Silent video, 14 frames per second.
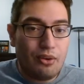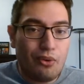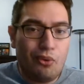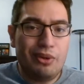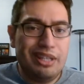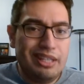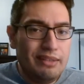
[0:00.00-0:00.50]

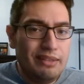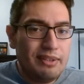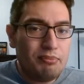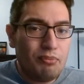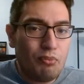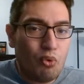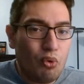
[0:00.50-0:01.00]
or even
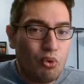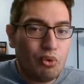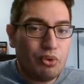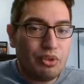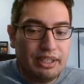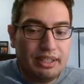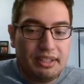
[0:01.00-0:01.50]

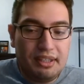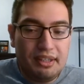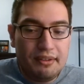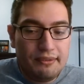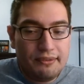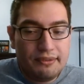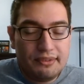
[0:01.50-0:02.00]
more,
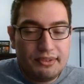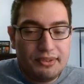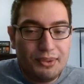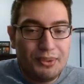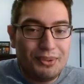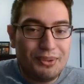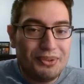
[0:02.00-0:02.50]
give
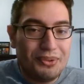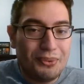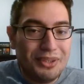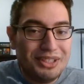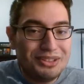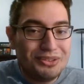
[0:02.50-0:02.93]
the, the original